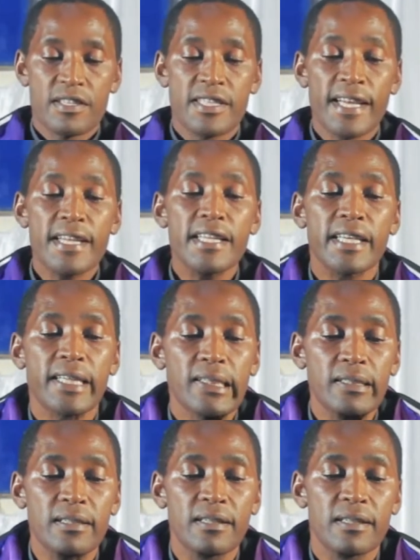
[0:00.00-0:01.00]

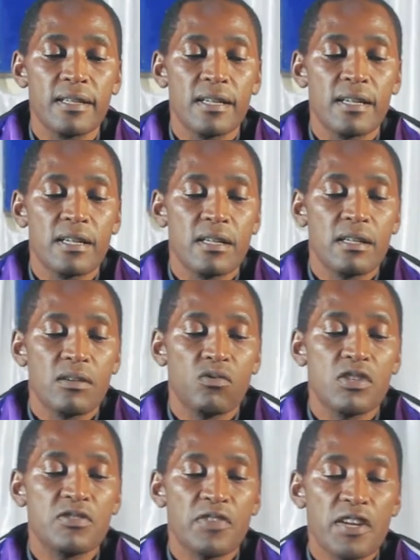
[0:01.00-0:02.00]
Daniel
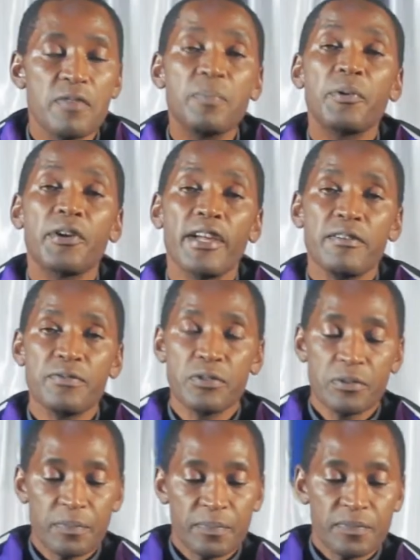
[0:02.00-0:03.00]
was very
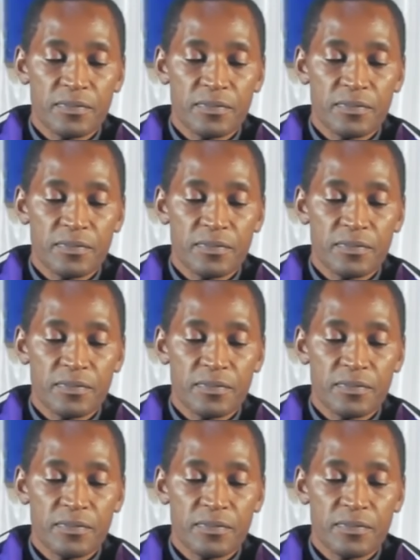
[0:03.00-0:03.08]
prayerful,